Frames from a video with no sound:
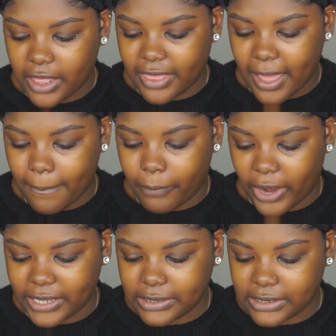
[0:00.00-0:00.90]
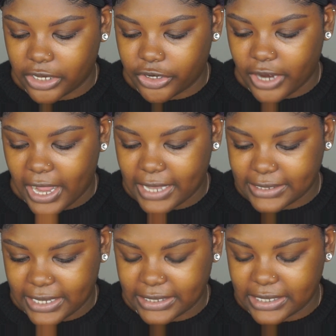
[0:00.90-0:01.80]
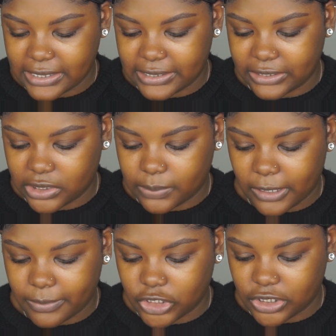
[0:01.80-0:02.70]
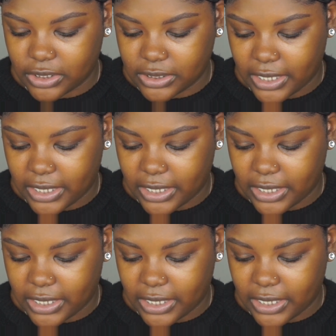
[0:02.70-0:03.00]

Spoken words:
that brightens under eyes and conceals blemishes